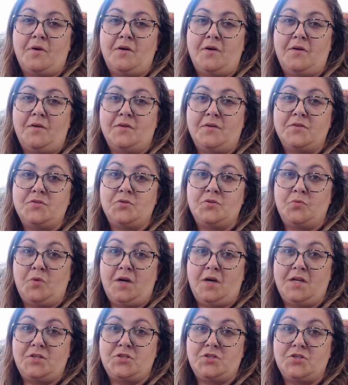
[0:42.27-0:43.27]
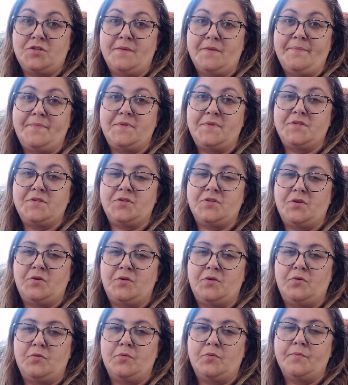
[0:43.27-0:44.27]
all to watch.
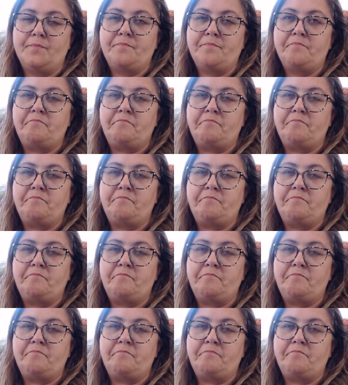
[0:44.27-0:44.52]
So